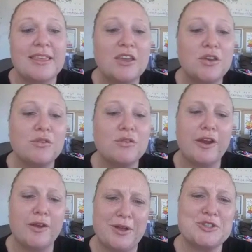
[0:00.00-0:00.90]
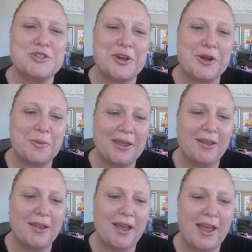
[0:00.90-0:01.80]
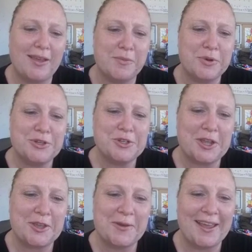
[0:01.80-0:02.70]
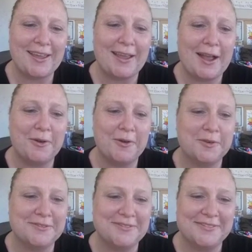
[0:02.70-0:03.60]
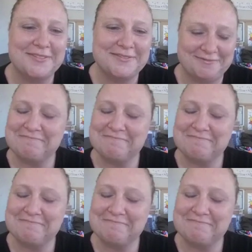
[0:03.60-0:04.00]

Thank you very much, Jeremy. I appreciate you hanging out, and